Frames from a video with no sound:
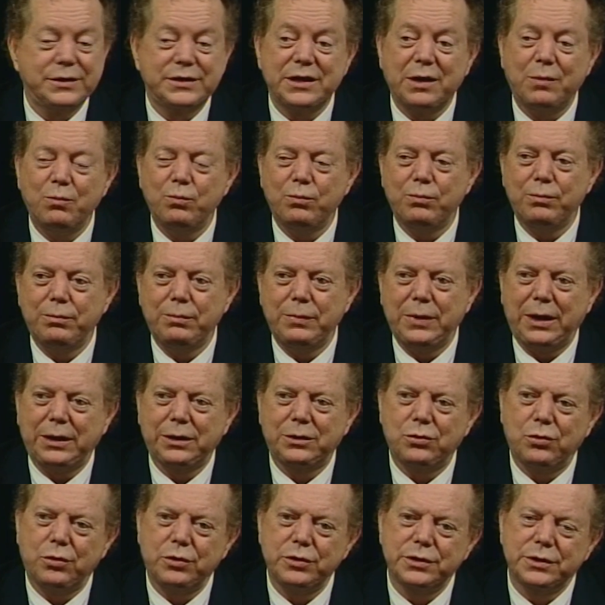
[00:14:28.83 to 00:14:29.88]
And some
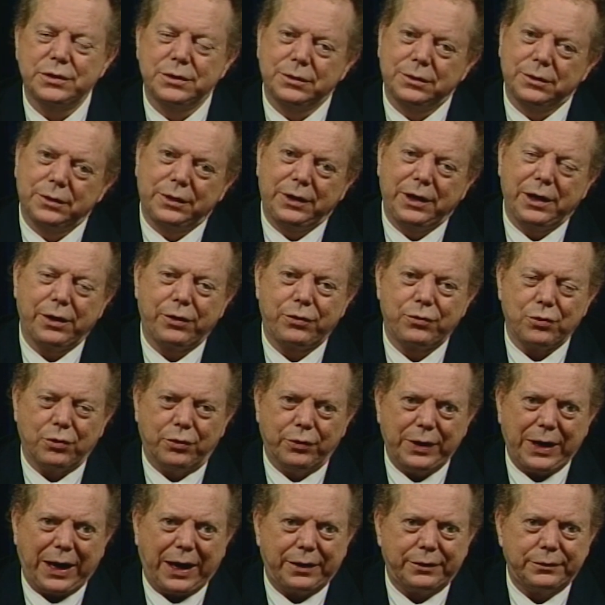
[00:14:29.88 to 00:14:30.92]
men, of course, get
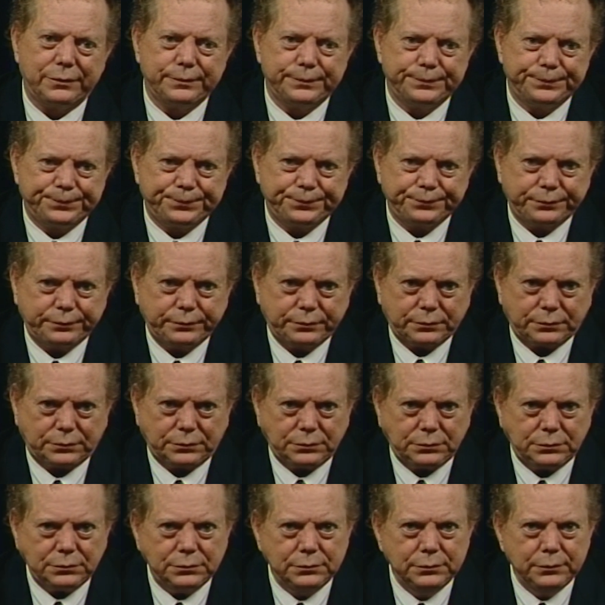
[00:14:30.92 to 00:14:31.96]
thrown out.
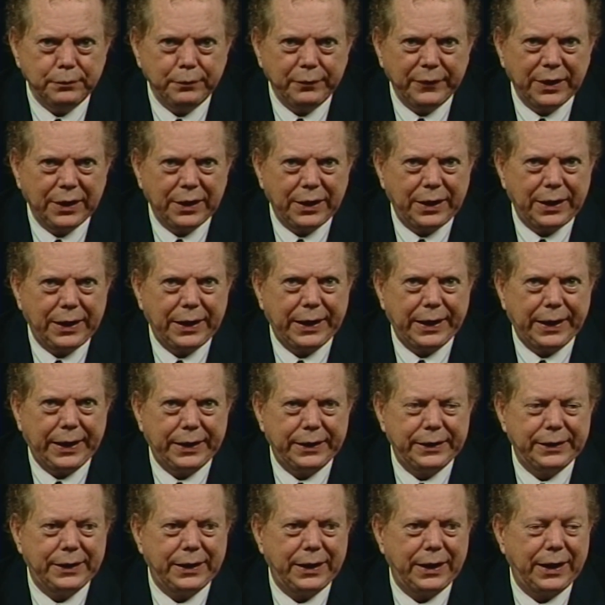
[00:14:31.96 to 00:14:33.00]
Mm-hmm.
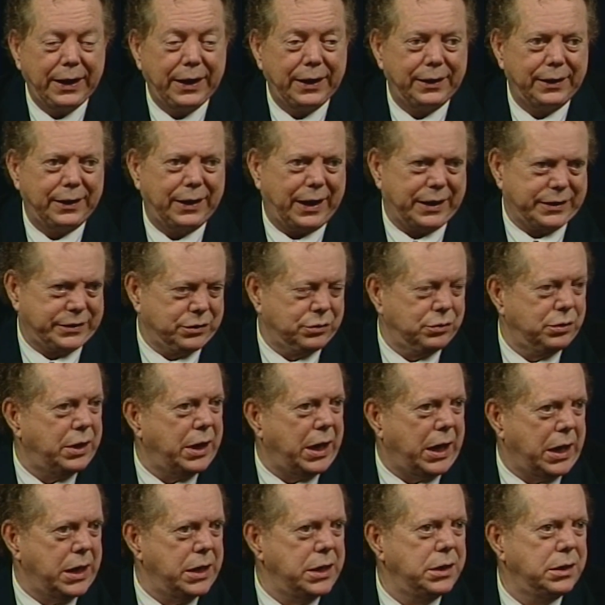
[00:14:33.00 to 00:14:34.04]
And, and that's
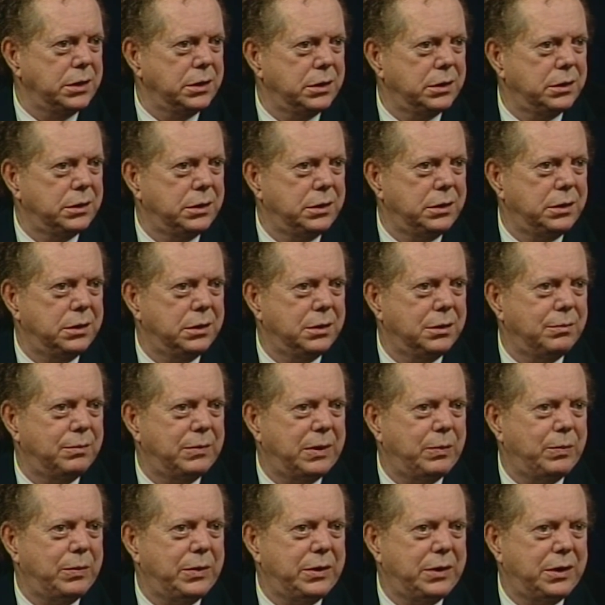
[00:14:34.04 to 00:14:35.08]
okay. You
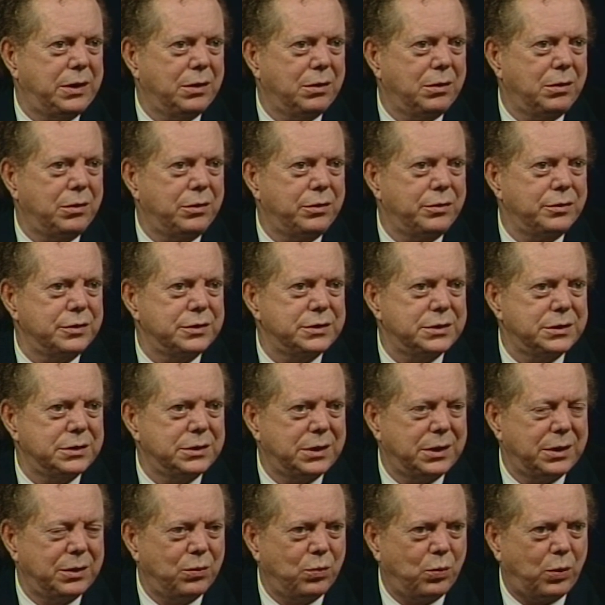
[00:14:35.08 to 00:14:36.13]
know, maybe they'll learn
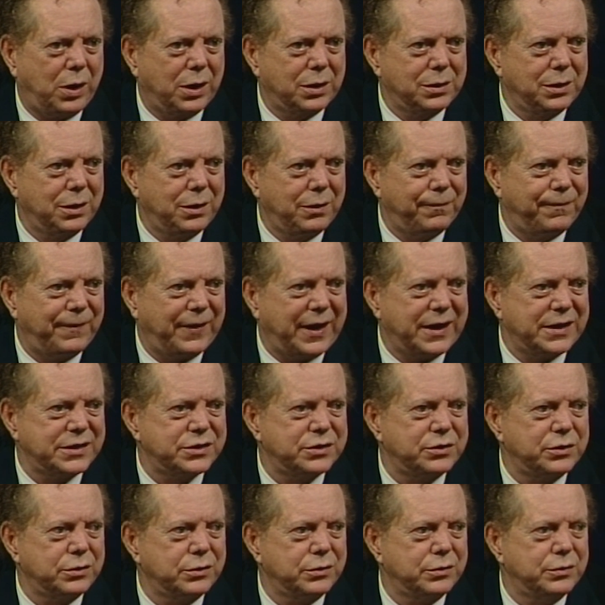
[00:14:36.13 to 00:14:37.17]
to walk a little
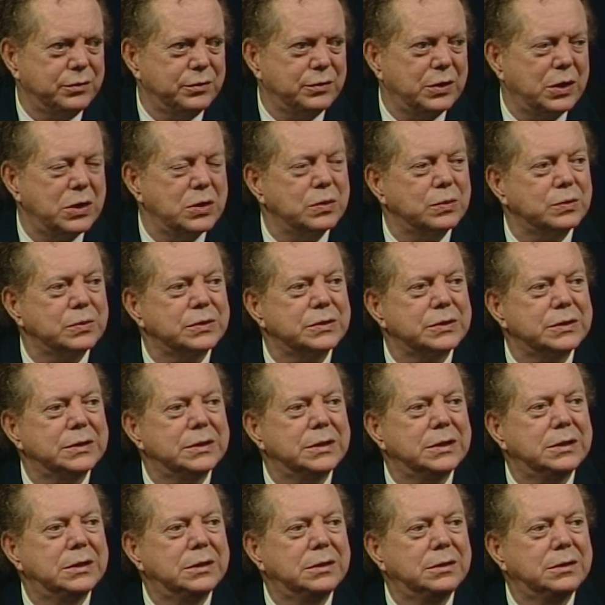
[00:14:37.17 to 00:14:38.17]
faster. Who knows?